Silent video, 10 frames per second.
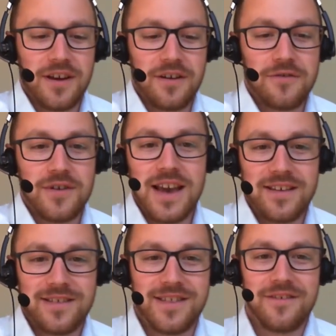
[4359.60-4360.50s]
So
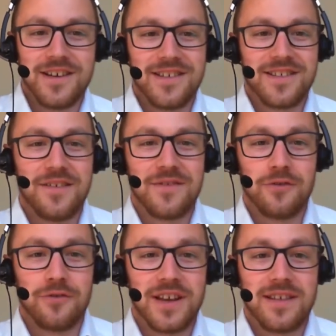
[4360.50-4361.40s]
yes, there is a
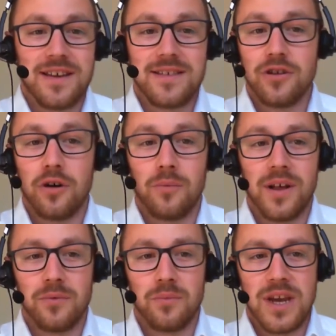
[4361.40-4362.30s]
service that already exists. It's
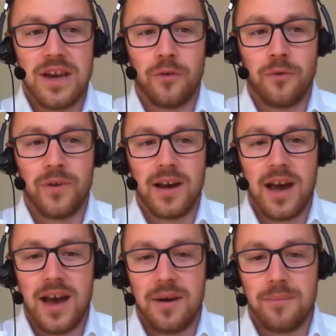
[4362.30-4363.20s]
not one that we
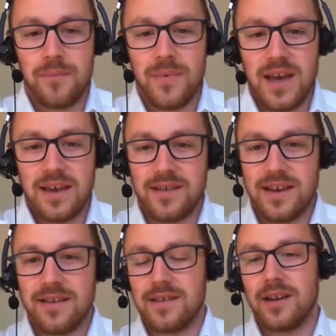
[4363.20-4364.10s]
offer.
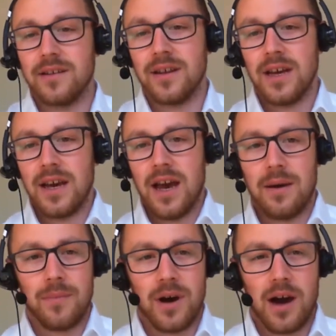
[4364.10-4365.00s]
It's done,
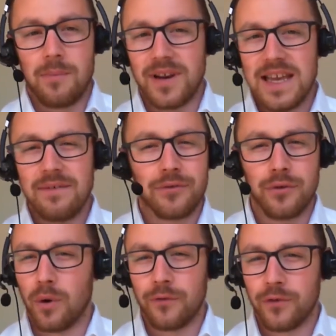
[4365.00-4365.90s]
I
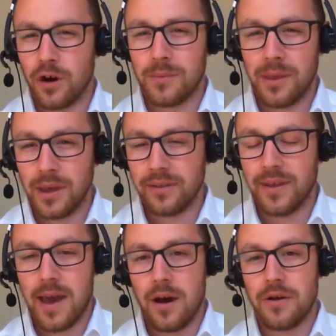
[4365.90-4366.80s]
believe, through Ofcom. I
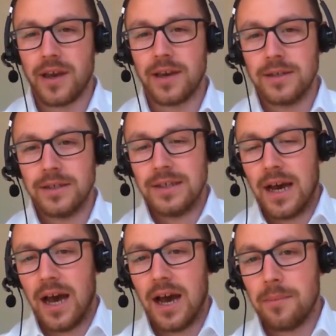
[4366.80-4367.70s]
think they own it,
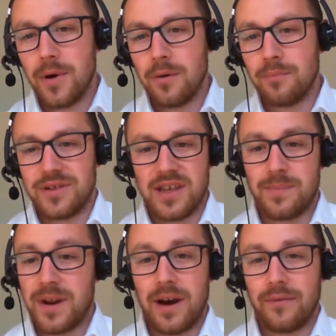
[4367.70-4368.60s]

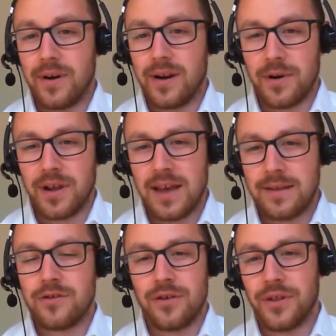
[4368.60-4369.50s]
but it's been around for a number of
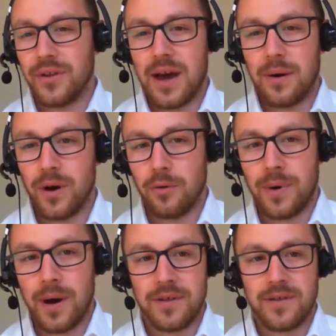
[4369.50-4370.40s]
years. It's just not that
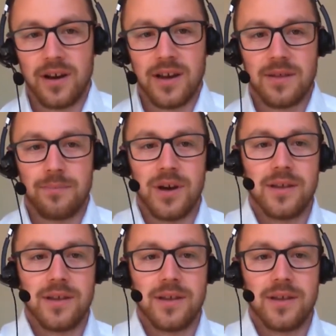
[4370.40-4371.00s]
well publicised.